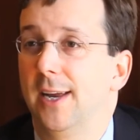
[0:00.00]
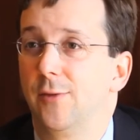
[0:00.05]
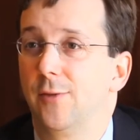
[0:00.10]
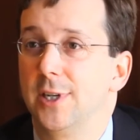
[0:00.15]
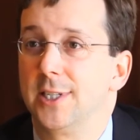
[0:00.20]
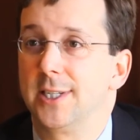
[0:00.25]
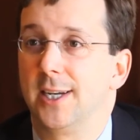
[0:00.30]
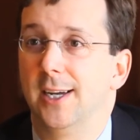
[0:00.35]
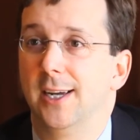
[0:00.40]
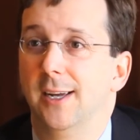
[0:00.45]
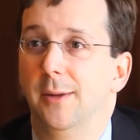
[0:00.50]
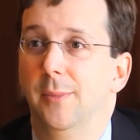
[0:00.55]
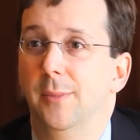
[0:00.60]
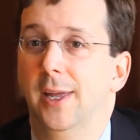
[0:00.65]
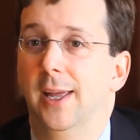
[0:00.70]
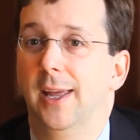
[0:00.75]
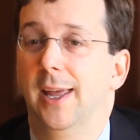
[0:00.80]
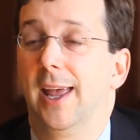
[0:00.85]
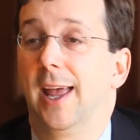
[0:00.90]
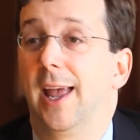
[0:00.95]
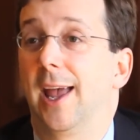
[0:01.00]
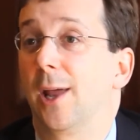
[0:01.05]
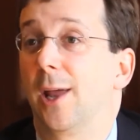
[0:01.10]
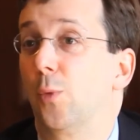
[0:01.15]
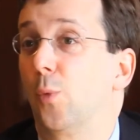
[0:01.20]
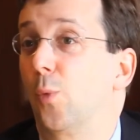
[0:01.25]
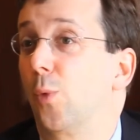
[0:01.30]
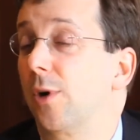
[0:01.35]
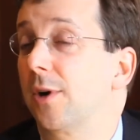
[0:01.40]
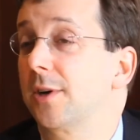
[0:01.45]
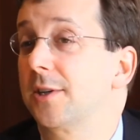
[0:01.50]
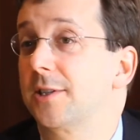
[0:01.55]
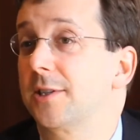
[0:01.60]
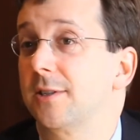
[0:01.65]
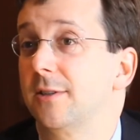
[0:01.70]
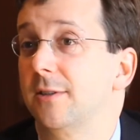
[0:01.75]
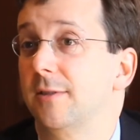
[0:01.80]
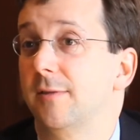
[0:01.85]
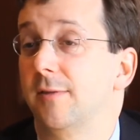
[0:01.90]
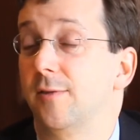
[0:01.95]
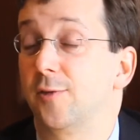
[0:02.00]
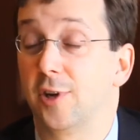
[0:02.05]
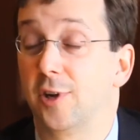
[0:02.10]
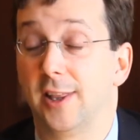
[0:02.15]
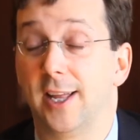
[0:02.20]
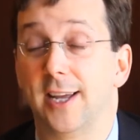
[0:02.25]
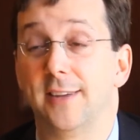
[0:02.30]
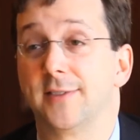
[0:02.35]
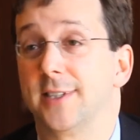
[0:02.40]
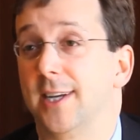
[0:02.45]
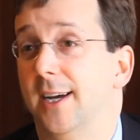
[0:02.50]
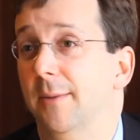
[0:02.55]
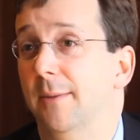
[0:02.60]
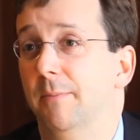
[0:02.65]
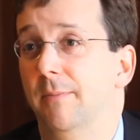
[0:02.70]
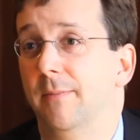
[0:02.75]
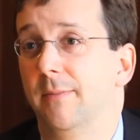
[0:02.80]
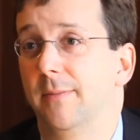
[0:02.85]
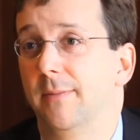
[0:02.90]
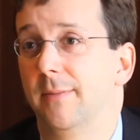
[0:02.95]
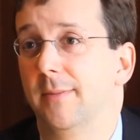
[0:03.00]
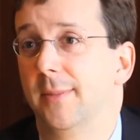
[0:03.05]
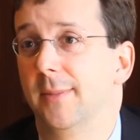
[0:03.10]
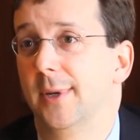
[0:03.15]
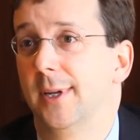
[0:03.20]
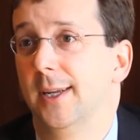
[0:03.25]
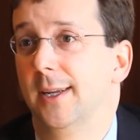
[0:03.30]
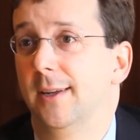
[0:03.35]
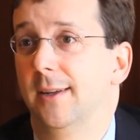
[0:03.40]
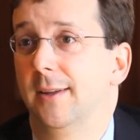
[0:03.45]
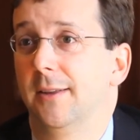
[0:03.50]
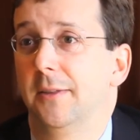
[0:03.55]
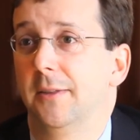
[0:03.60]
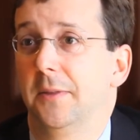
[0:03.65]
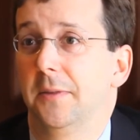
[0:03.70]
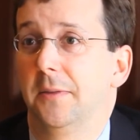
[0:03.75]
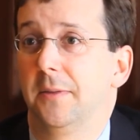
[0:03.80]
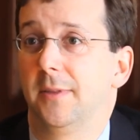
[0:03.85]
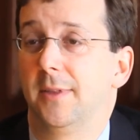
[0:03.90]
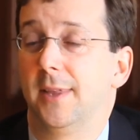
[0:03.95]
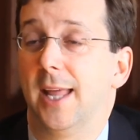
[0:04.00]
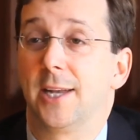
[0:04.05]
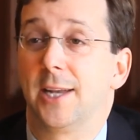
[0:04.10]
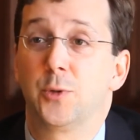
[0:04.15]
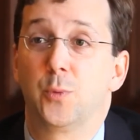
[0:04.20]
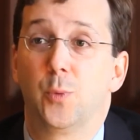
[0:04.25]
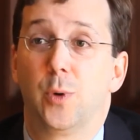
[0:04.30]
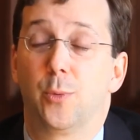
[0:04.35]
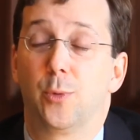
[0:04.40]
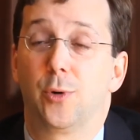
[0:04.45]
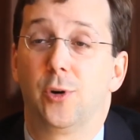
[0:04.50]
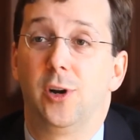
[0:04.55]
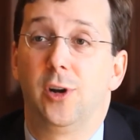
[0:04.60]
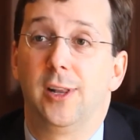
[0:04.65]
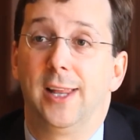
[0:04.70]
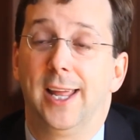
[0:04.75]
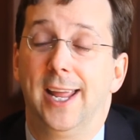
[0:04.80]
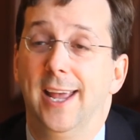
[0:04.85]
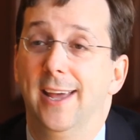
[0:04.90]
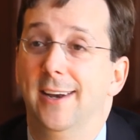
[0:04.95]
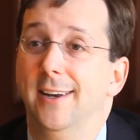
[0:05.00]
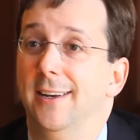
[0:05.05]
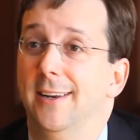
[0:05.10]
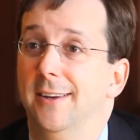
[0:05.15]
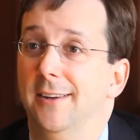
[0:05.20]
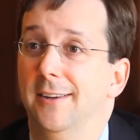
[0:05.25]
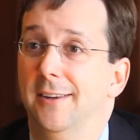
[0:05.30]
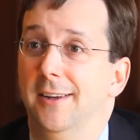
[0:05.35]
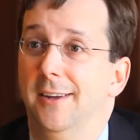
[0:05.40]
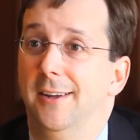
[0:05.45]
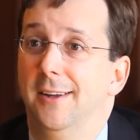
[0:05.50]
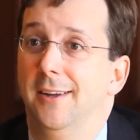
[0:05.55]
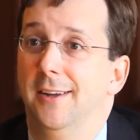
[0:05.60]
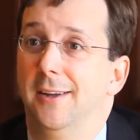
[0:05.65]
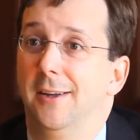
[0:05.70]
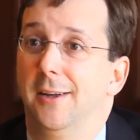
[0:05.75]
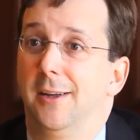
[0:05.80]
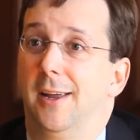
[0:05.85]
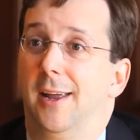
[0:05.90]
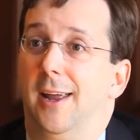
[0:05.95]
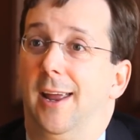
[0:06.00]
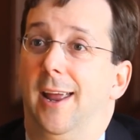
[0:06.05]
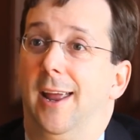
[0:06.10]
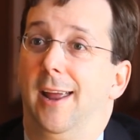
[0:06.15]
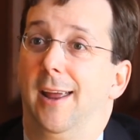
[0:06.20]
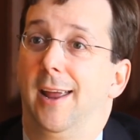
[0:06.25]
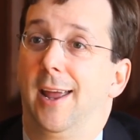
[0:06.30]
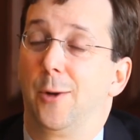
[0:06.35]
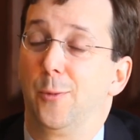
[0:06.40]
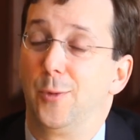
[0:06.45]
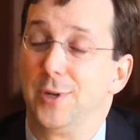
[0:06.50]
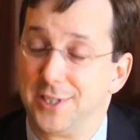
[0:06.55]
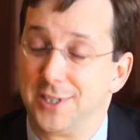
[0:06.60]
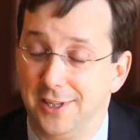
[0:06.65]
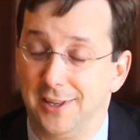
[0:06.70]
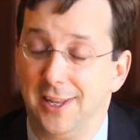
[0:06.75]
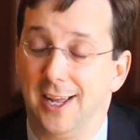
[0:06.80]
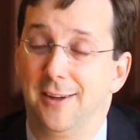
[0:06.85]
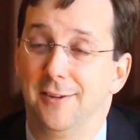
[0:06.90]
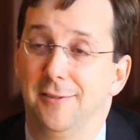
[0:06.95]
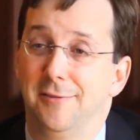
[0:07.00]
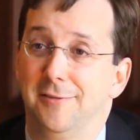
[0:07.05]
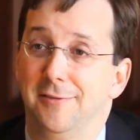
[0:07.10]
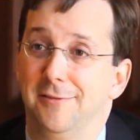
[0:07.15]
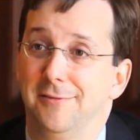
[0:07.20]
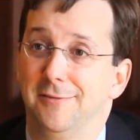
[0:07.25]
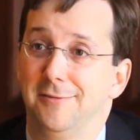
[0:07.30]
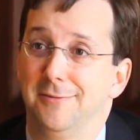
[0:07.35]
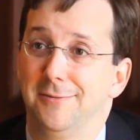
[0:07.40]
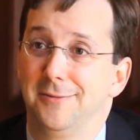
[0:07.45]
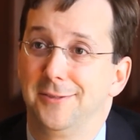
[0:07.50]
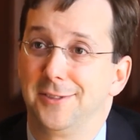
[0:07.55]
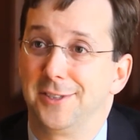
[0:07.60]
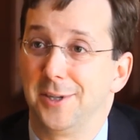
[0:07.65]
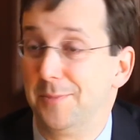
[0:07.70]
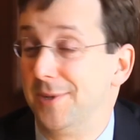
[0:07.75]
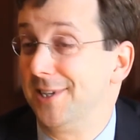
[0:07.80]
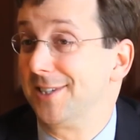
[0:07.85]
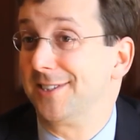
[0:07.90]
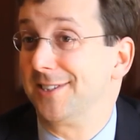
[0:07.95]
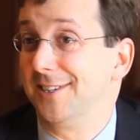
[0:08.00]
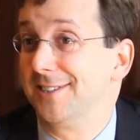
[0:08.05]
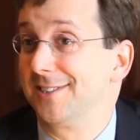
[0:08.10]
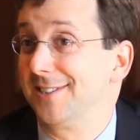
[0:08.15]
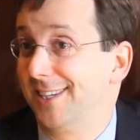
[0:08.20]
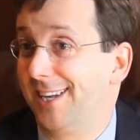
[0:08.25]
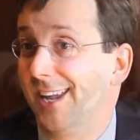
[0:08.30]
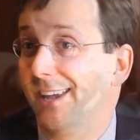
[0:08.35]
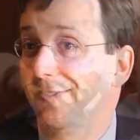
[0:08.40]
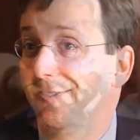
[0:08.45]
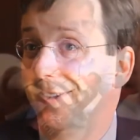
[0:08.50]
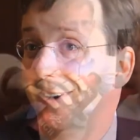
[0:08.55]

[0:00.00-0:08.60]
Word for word: every time, and works for a lifetime. That's where we're all headed, and we still have some distance to get